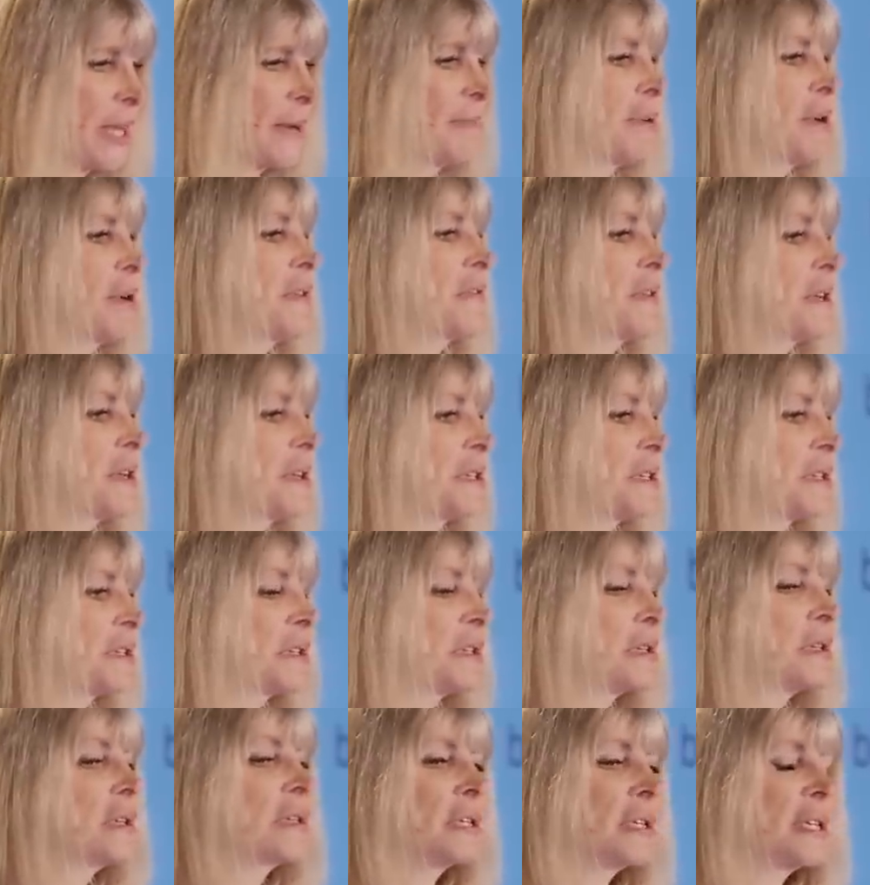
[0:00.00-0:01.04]
some of
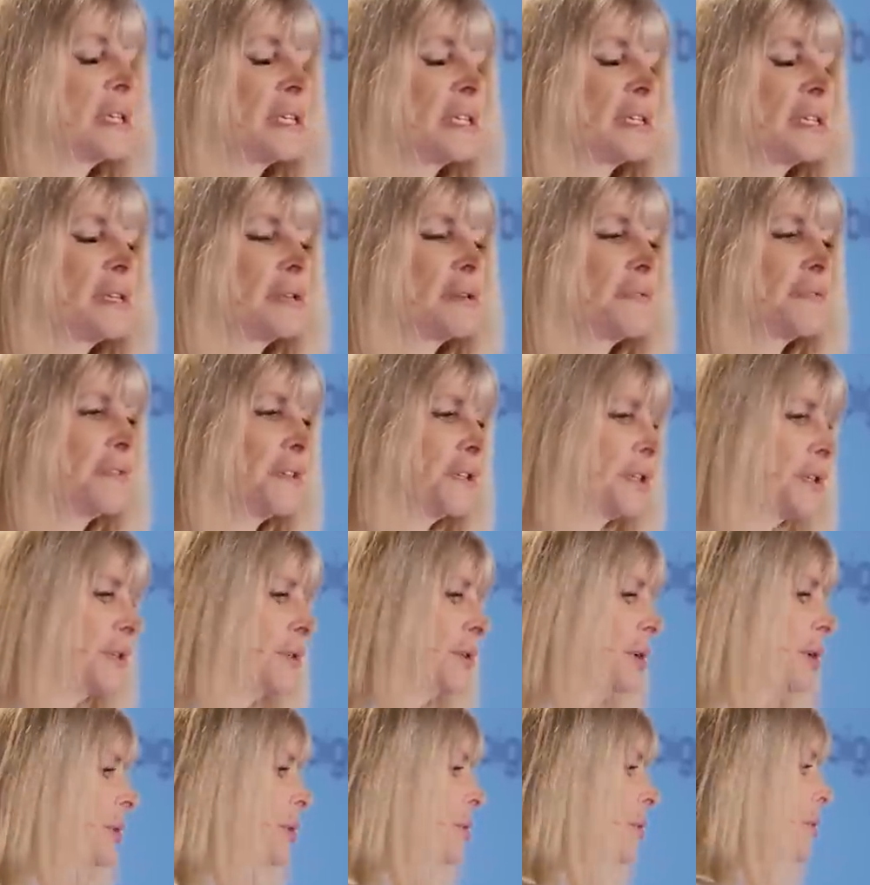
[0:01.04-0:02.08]
us sit still for too
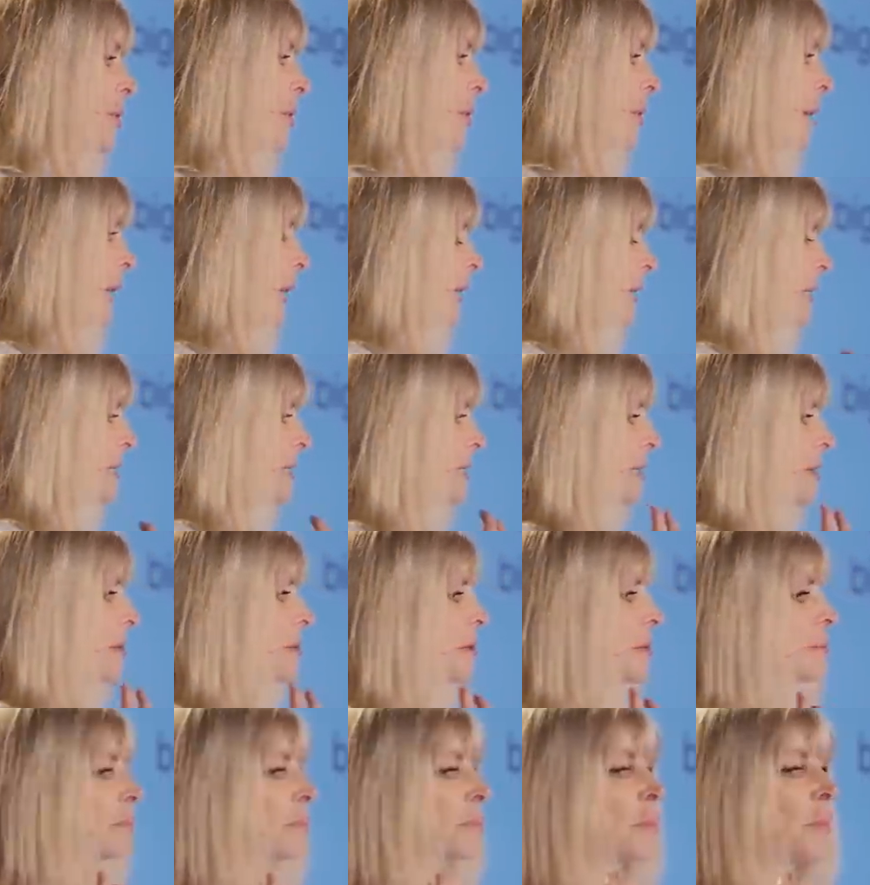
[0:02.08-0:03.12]
long. And so
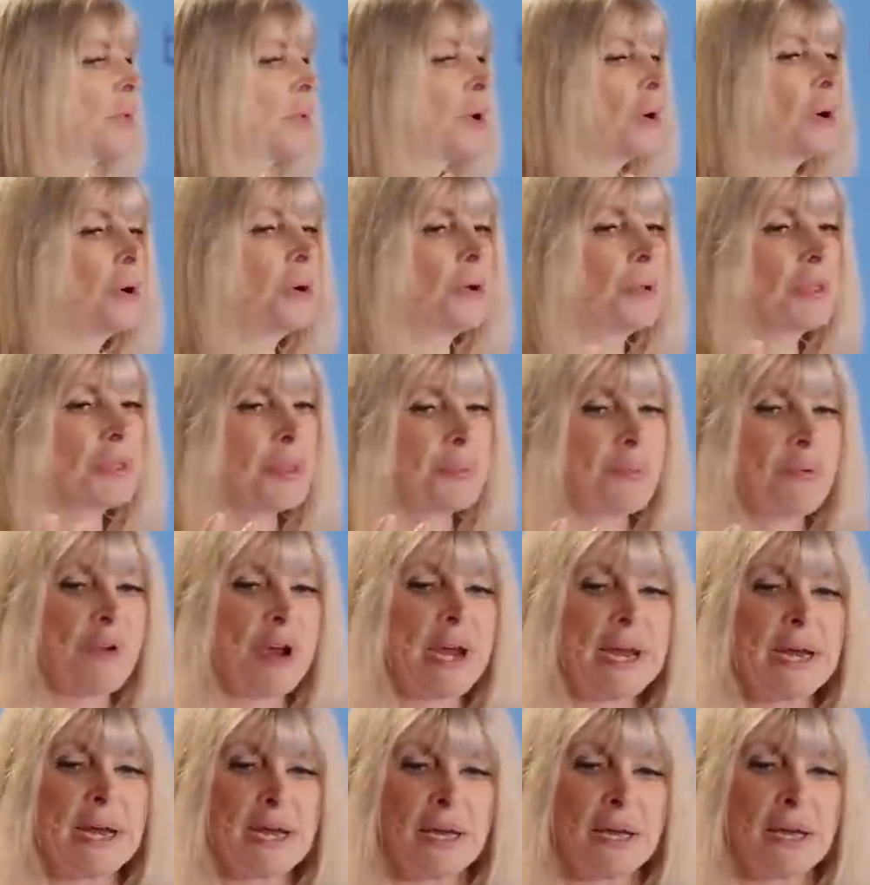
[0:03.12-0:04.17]
what the
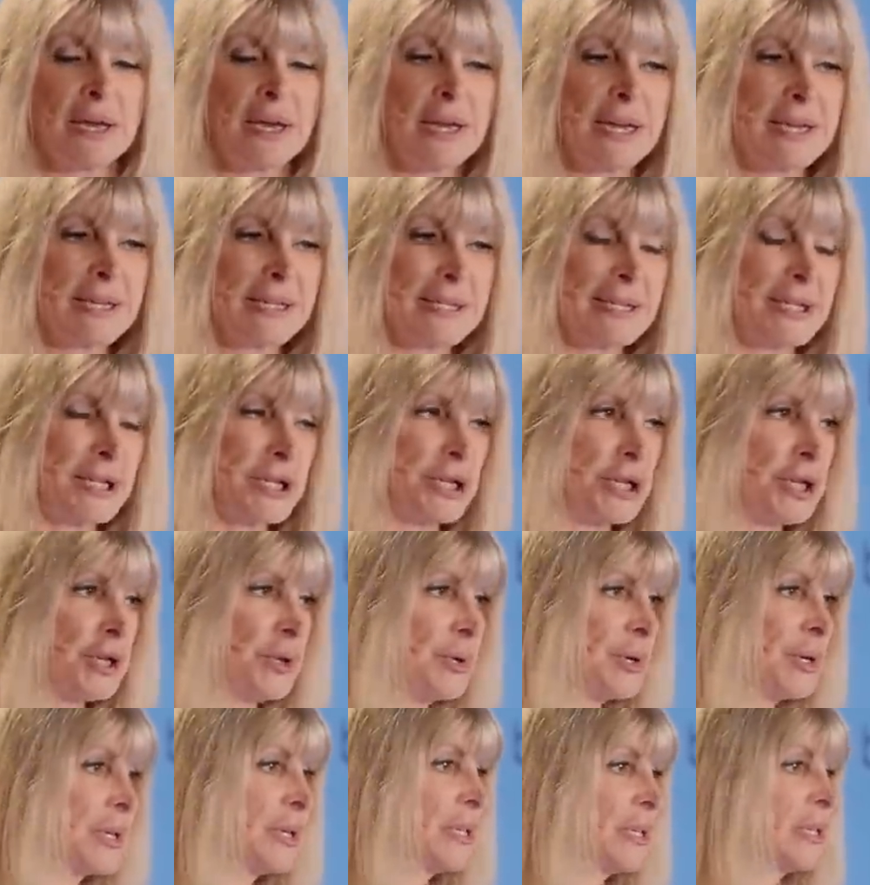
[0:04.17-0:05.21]
brain likes is
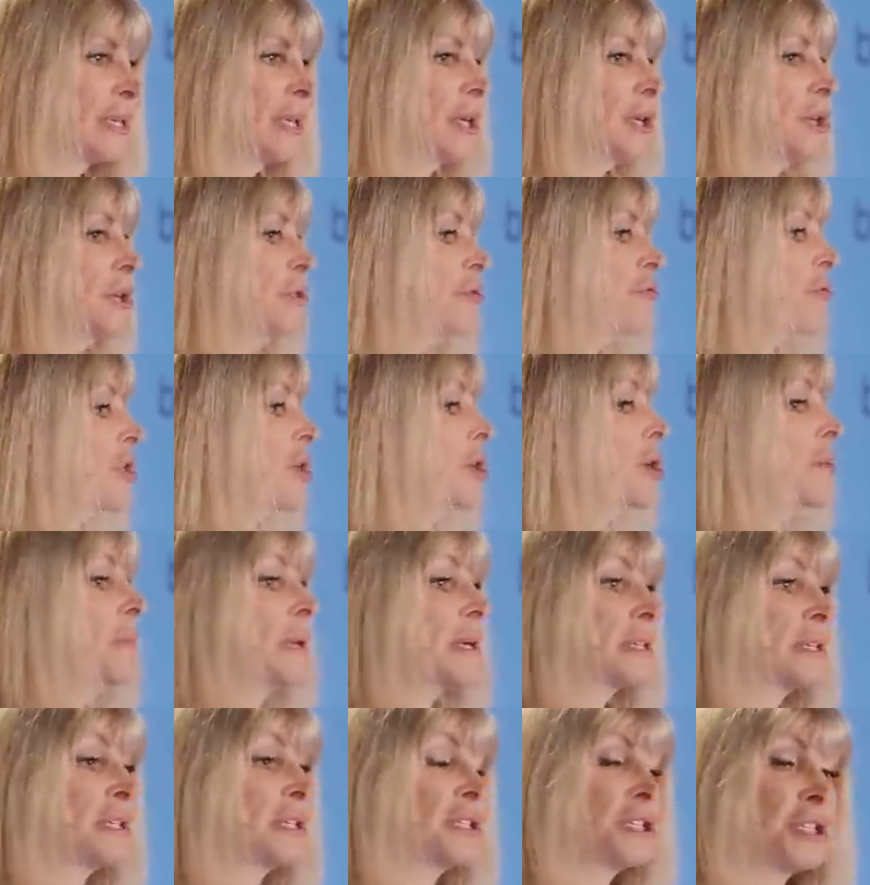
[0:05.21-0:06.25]
newness. And
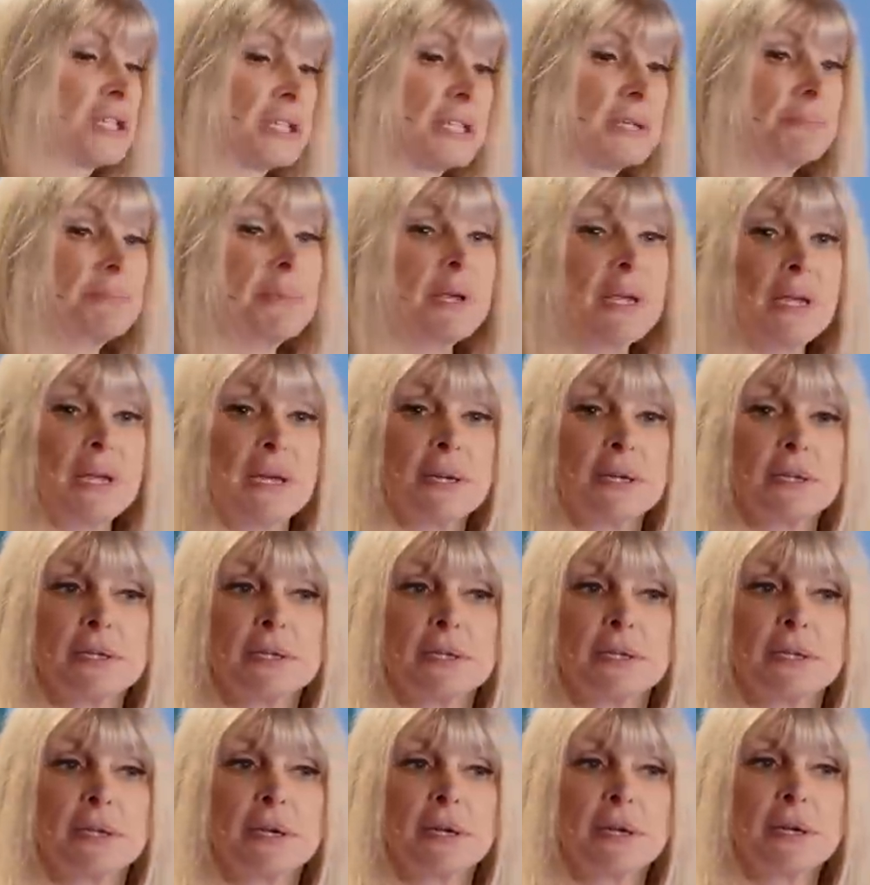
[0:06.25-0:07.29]
neurobics just
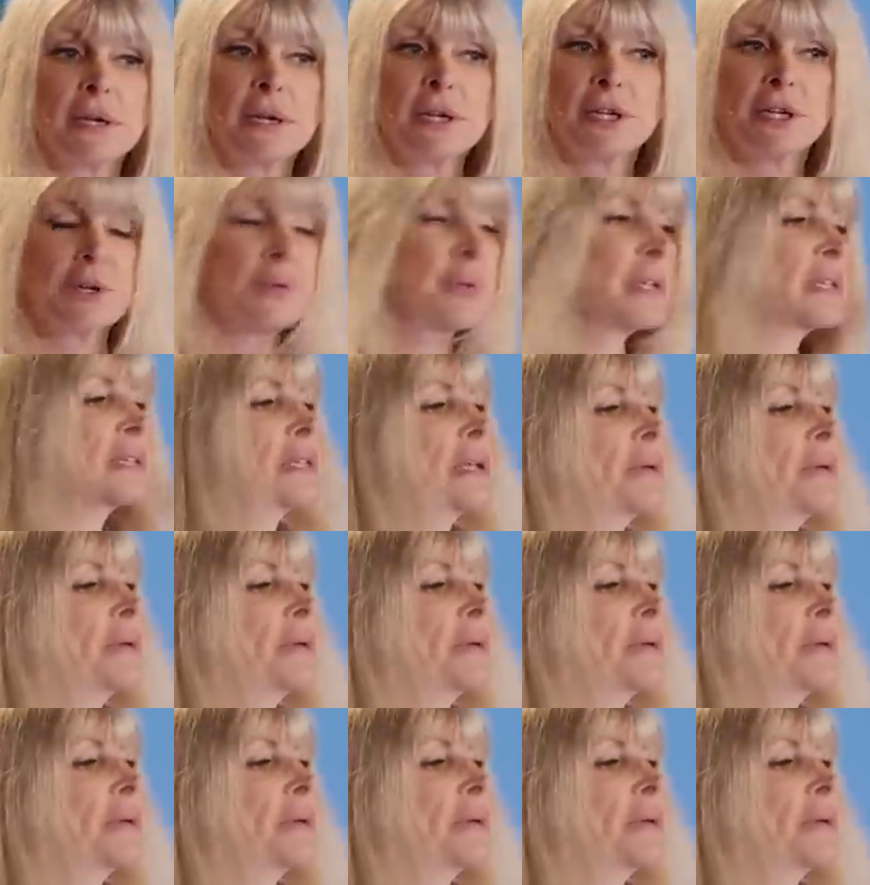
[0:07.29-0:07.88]
means doing